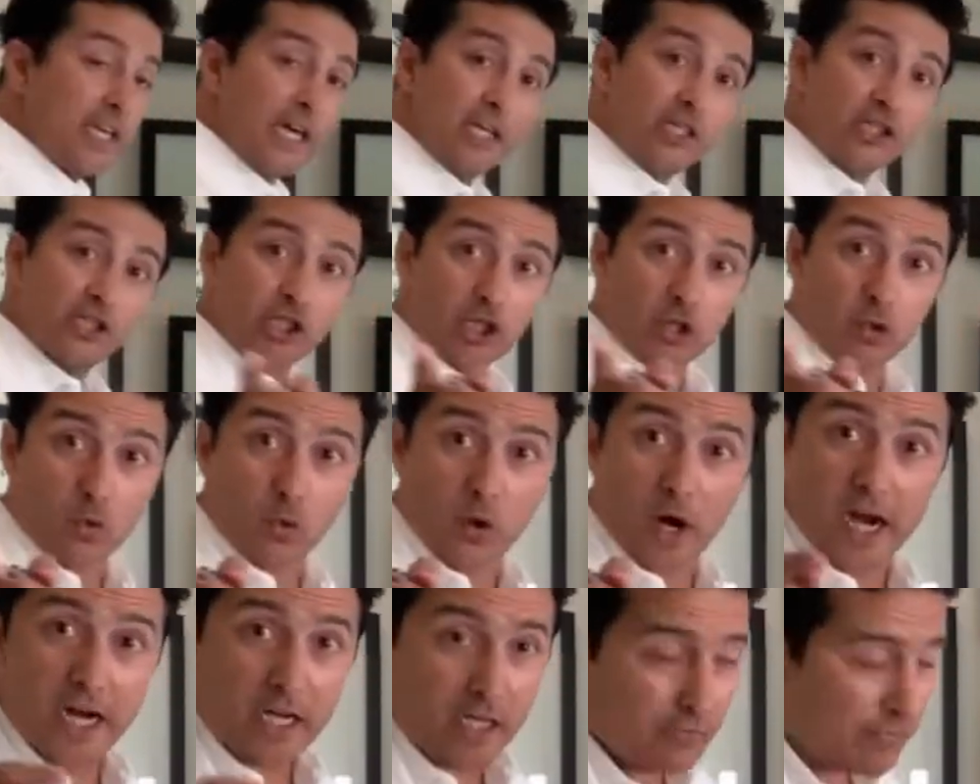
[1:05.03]
cancer,
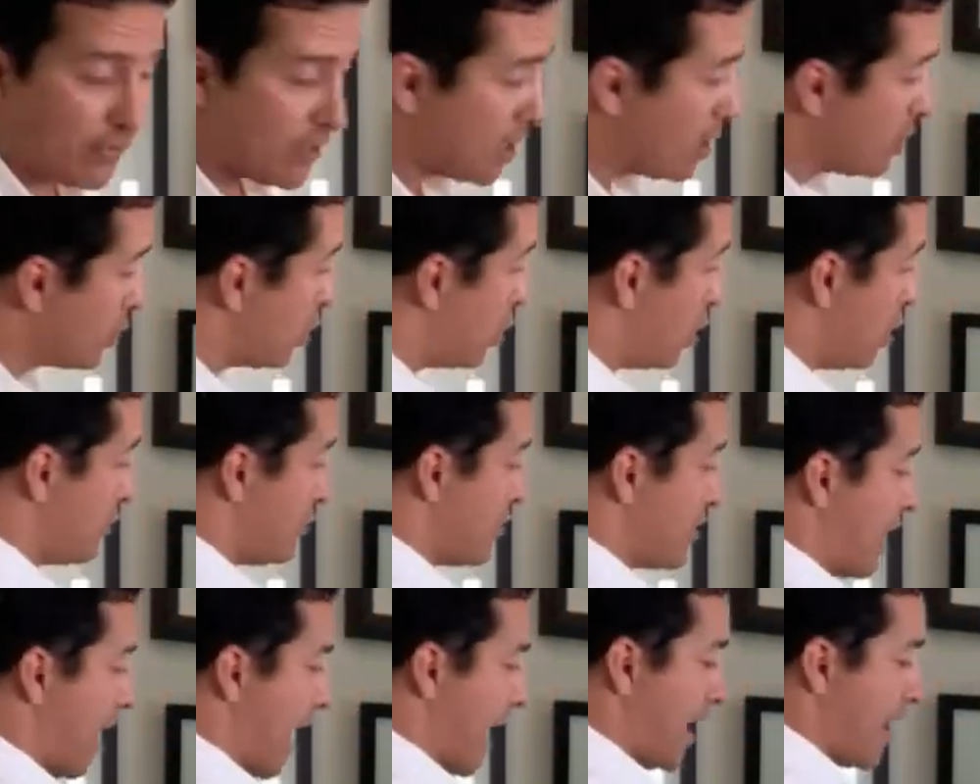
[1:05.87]
right? We're going to go
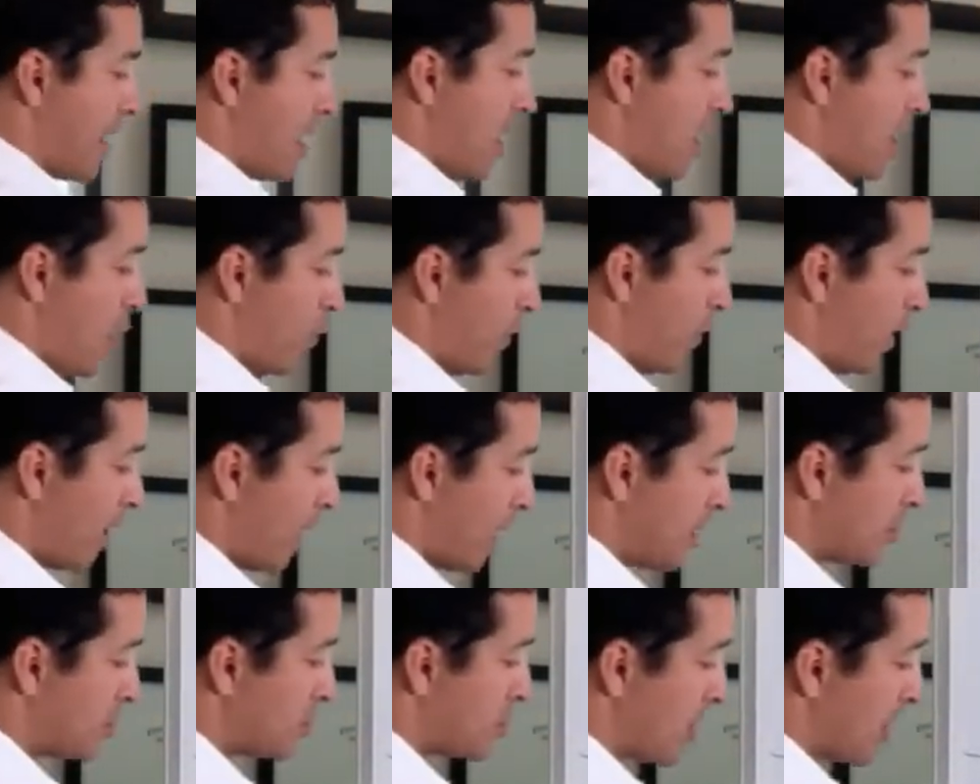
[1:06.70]
over that. What
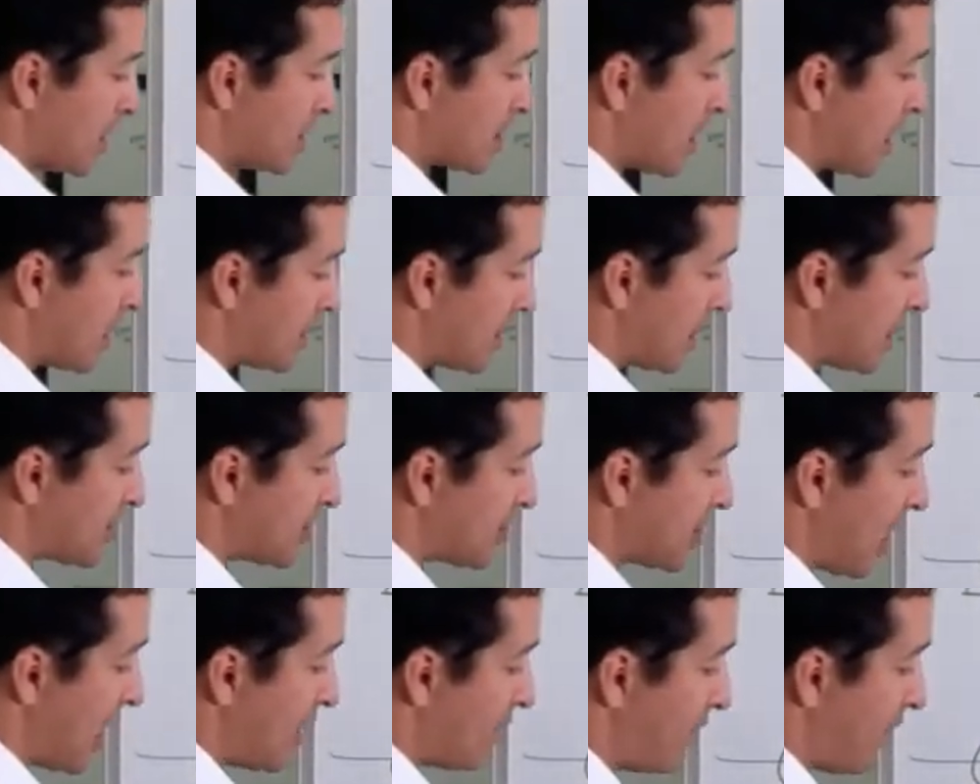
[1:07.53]
other drugs are there?
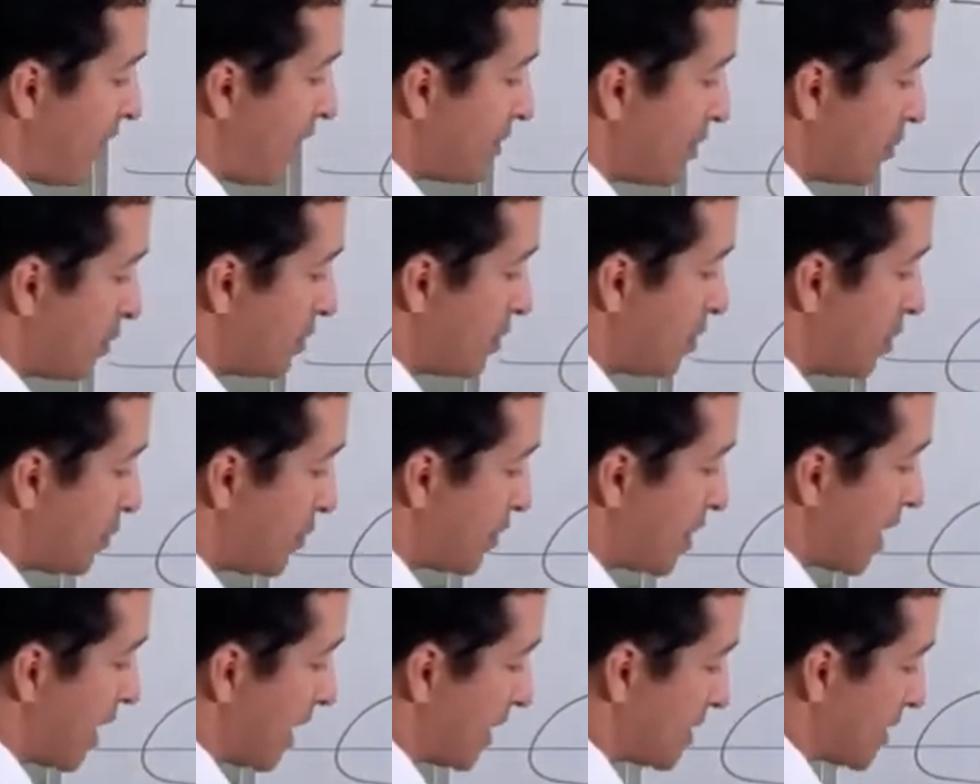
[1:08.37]

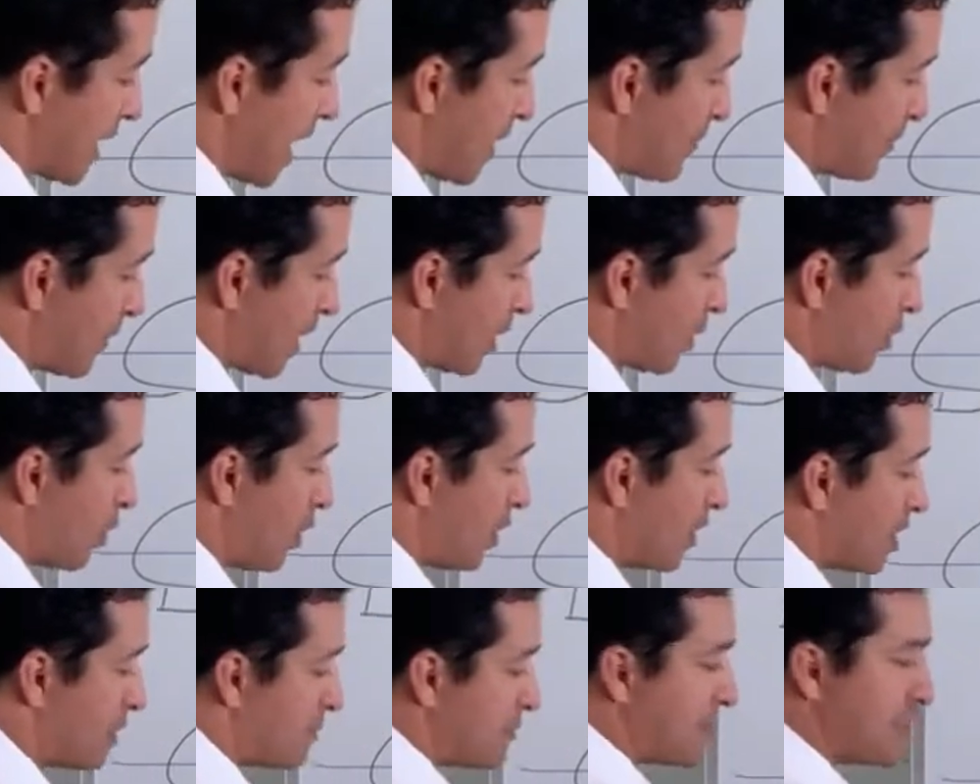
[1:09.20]
Sulfonylureas. I'm going to
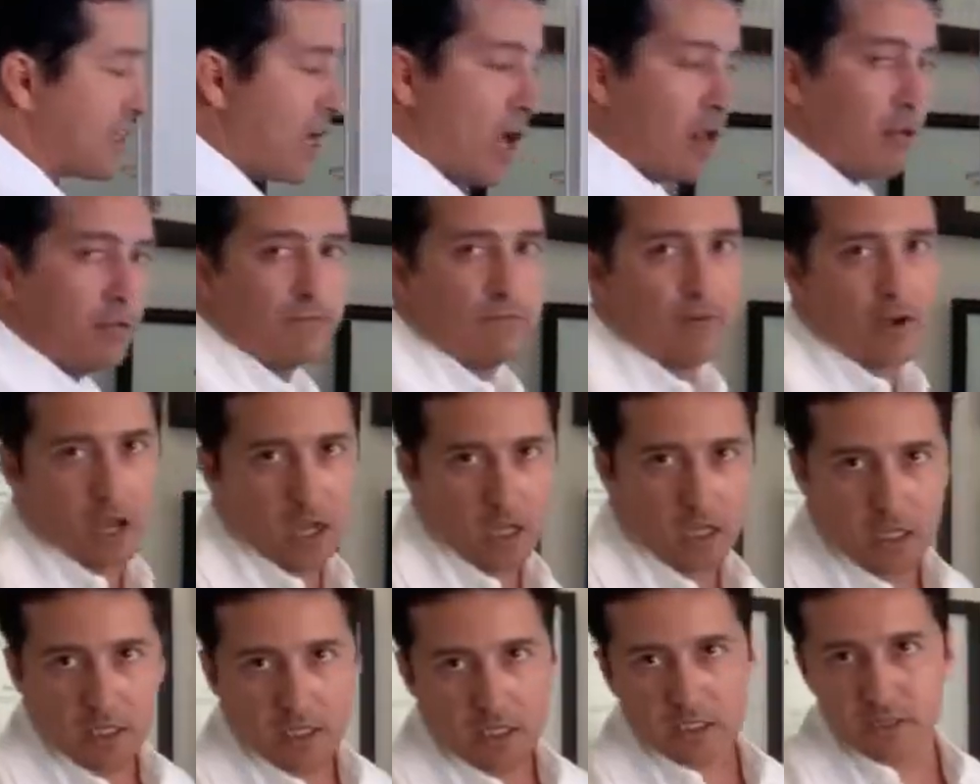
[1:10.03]
call them sulfa.
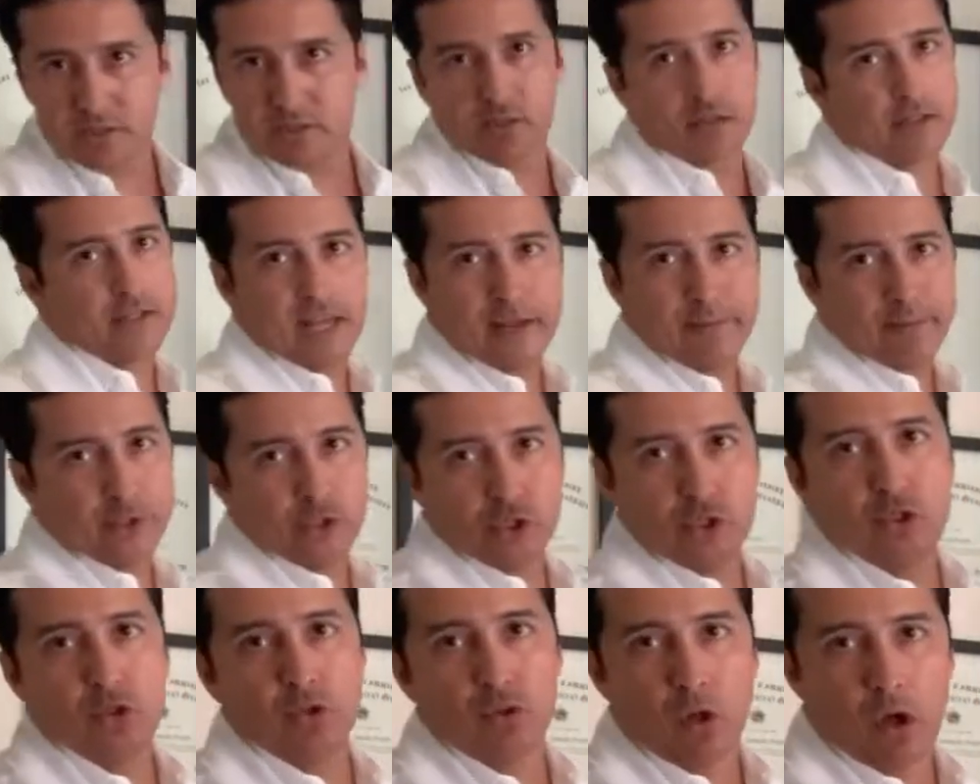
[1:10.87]
It's, the name is
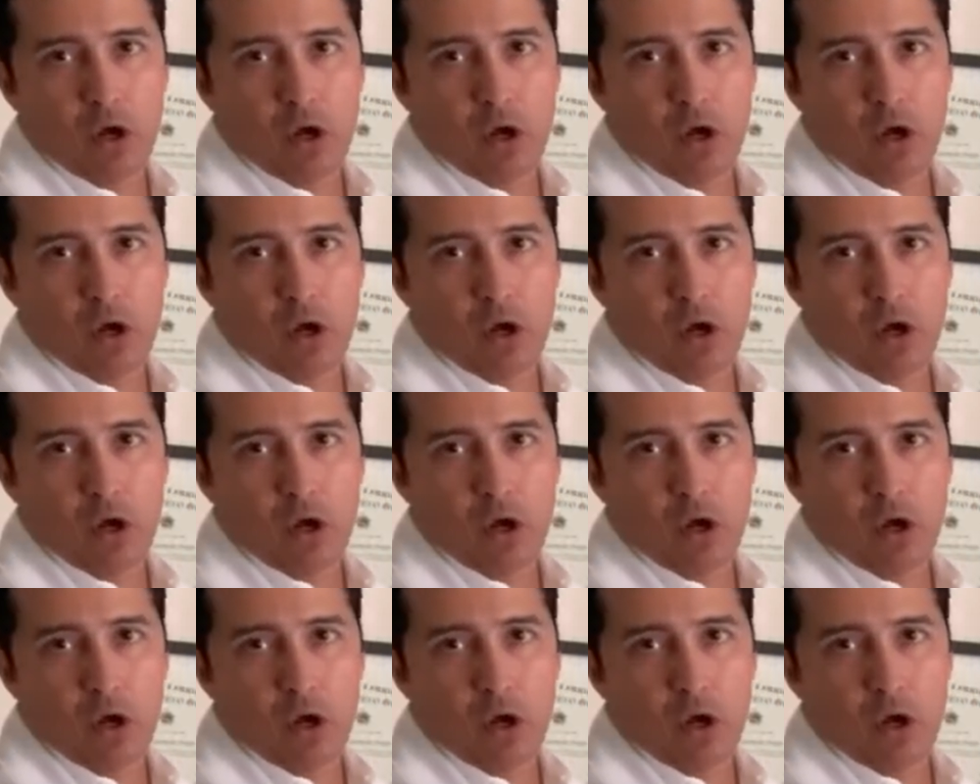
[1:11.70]
too